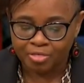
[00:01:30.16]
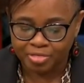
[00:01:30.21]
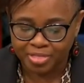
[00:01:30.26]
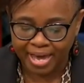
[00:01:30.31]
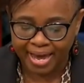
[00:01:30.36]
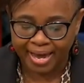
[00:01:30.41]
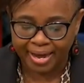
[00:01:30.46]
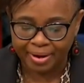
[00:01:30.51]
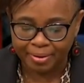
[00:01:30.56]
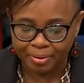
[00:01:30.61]

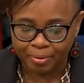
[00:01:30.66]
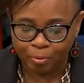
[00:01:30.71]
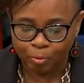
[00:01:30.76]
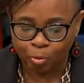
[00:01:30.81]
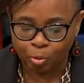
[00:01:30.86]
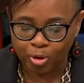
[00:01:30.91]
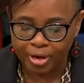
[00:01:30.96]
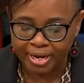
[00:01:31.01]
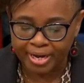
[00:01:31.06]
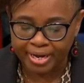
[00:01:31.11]
That
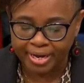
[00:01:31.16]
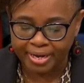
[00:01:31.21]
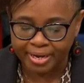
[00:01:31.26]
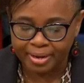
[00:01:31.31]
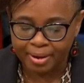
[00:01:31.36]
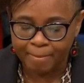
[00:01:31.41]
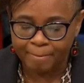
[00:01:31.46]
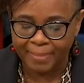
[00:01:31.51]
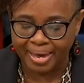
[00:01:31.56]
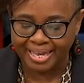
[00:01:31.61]

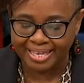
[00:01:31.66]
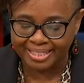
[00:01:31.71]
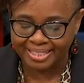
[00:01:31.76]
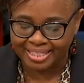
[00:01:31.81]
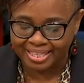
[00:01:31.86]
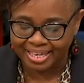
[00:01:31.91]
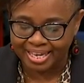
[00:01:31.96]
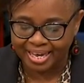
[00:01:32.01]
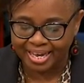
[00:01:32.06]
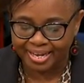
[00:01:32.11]
we may
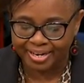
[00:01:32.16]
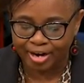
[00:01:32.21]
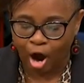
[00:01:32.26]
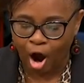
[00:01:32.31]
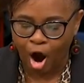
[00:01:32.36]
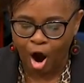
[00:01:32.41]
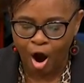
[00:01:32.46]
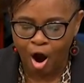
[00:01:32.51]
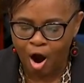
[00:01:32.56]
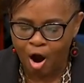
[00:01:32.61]
then
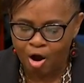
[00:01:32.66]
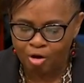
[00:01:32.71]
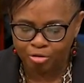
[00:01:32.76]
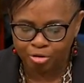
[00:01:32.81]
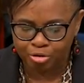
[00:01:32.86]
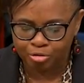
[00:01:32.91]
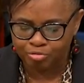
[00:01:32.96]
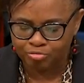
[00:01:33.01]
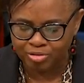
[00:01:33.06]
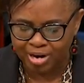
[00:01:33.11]
all
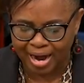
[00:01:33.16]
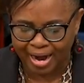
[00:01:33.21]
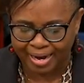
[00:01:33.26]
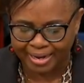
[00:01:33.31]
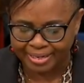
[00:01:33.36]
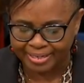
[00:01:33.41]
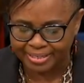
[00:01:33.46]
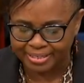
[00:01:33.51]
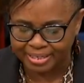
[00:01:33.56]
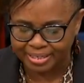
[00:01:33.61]

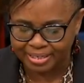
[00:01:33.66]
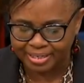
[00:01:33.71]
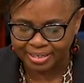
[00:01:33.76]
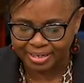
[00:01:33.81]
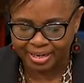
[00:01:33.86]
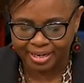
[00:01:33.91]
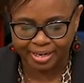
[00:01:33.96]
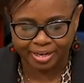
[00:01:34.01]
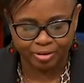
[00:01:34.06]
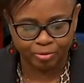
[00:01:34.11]
unite
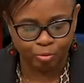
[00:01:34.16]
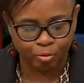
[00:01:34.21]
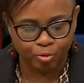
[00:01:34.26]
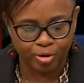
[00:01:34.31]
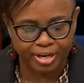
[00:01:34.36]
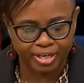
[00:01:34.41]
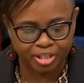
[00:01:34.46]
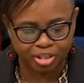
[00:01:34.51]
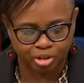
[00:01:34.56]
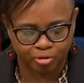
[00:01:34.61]
in
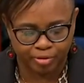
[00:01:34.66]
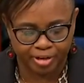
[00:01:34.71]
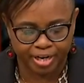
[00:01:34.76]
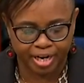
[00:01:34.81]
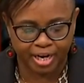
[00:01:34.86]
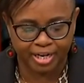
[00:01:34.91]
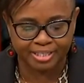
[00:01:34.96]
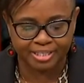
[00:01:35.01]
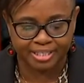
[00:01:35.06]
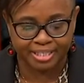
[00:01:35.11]

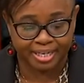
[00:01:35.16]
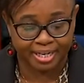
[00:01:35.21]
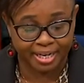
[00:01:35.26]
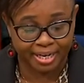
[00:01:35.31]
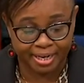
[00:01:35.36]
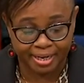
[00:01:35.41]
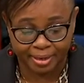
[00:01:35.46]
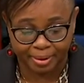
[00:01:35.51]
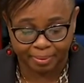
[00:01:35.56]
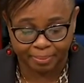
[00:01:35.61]
rendering unto
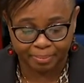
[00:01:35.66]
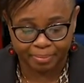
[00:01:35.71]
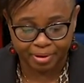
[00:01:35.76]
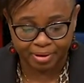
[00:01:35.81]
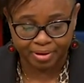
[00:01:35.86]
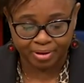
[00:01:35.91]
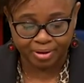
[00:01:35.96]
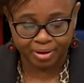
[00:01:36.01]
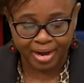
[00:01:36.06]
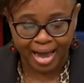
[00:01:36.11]
him
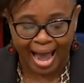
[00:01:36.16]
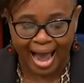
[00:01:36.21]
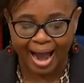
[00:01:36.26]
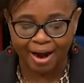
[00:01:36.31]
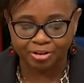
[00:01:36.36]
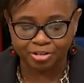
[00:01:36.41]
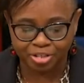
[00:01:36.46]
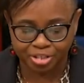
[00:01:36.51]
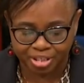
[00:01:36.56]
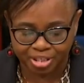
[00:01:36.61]

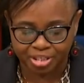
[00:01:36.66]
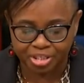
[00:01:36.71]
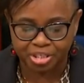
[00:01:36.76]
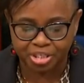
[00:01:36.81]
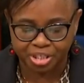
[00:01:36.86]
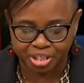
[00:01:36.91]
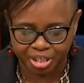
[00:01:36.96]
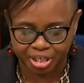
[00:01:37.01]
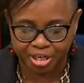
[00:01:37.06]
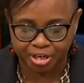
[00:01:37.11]
our
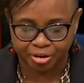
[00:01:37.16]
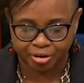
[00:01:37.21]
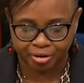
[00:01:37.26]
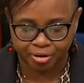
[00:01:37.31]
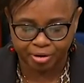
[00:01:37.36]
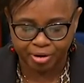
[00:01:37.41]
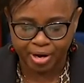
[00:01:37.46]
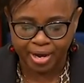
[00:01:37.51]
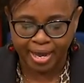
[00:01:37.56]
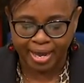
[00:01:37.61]

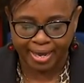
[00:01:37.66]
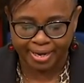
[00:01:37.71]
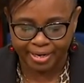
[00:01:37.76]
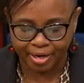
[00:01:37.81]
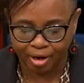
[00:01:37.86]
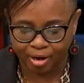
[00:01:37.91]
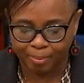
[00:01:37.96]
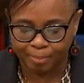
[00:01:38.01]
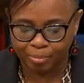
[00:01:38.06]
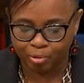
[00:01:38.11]
sincere
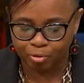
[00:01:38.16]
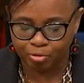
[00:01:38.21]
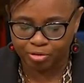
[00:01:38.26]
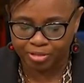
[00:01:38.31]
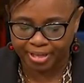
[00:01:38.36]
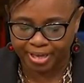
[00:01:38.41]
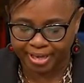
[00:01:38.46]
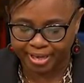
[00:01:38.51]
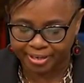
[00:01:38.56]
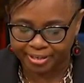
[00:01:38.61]
and humble
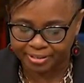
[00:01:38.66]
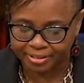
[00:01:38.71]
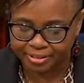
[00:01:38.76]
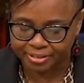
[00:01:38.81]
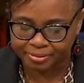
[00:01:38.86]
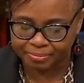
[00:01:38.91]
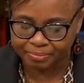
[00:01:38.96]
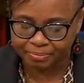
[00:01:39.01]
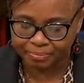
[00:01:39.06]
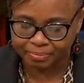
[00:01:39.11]

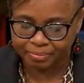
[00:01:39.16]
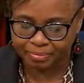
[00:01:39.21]
thanks